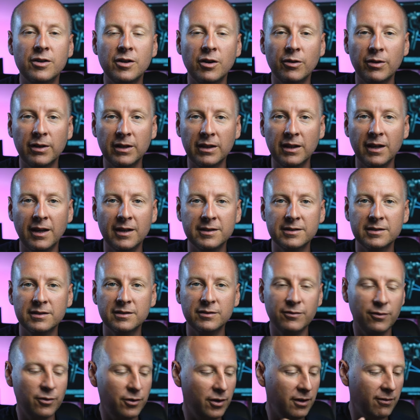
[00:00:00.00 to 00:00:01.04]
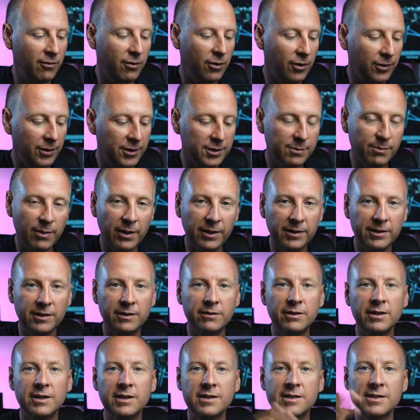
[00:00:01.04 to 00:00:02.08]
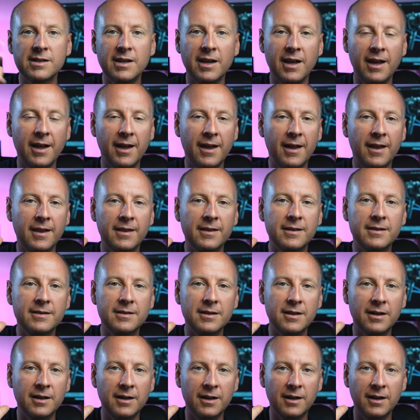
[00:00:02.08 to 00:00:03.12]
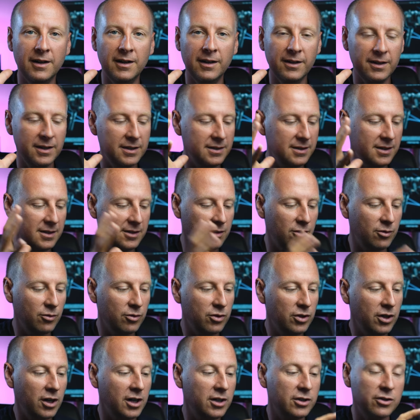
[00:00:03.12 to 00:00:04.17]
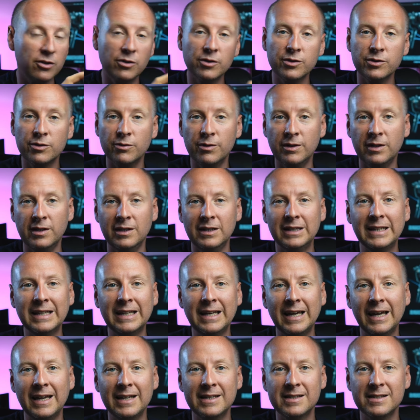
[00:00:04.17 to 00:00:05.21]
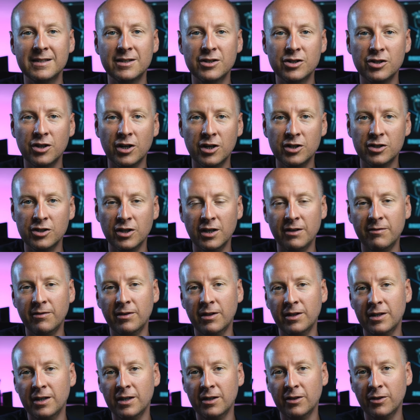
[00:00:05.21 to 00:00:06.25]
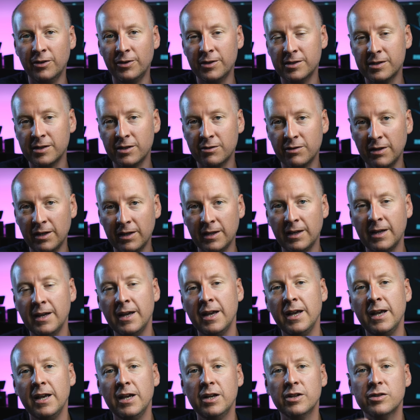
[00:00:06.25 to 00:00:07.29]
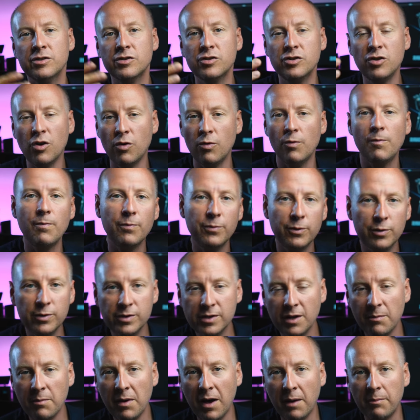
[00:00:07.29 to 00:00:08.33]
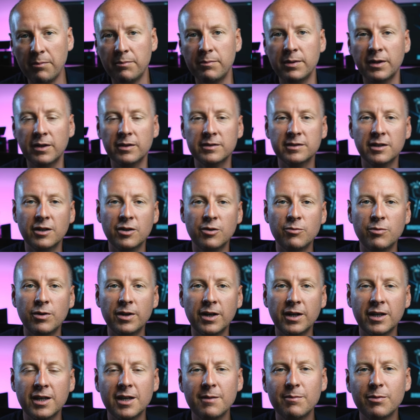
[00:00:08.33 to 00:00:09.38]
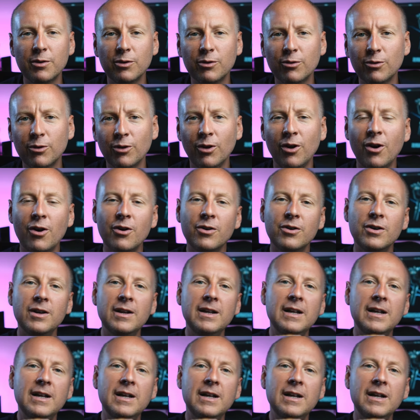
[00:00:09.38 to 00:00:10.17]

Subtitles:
know, it lasts forever on these batteries, and it's easy to charge. Also, it indicates the charge level here on the screen. So, to sum up, because I don't want to keep you too long,